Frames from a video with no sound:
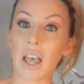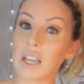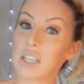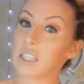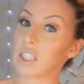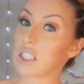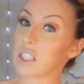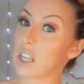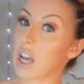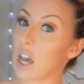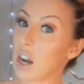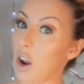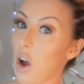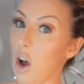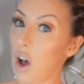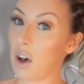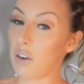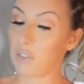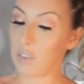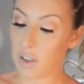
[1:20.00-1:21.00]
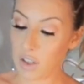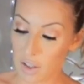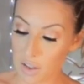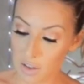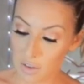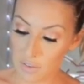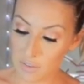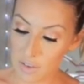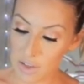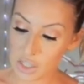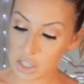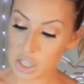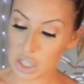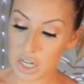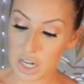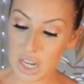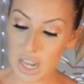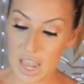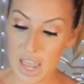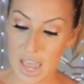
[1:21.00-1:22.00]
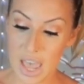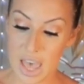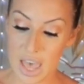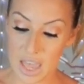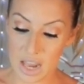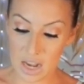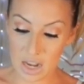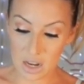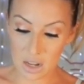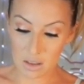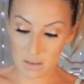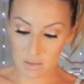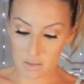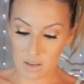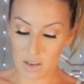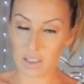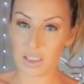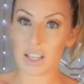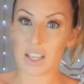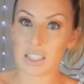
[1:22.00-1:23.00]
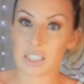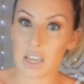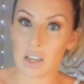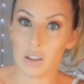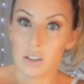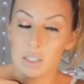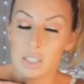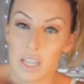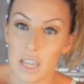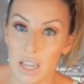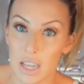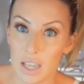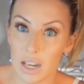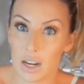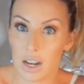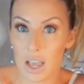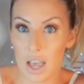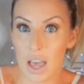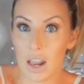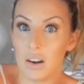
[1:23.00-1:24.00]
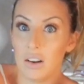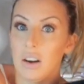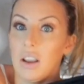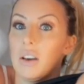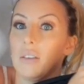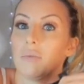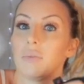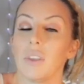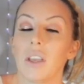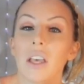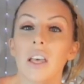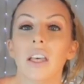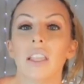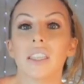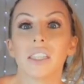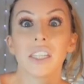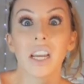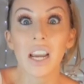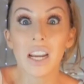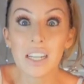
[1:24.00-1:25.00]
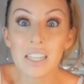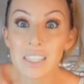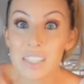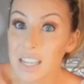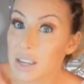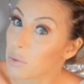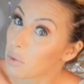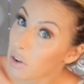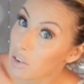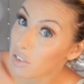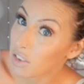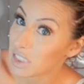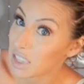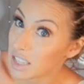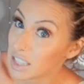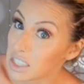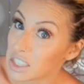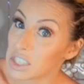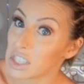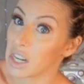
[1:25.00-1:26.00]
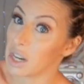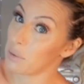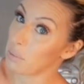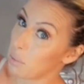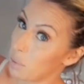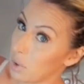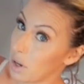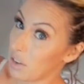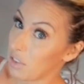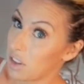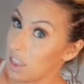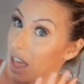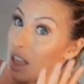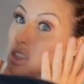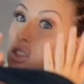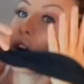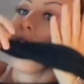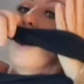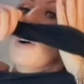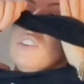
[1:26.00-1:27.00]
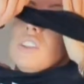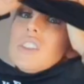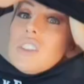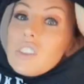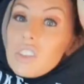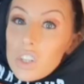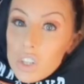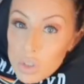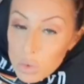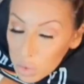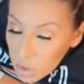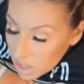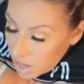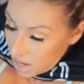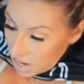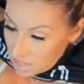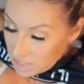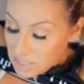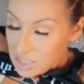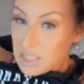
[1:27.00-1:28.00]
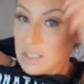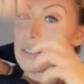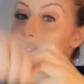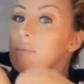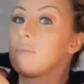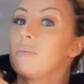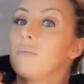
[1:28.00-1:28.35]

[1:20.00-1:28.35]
I just got off of Shein. I think that's how you say it. I don't know. The Chinese site where everything's cheap, whatever that's called. It starts with an S.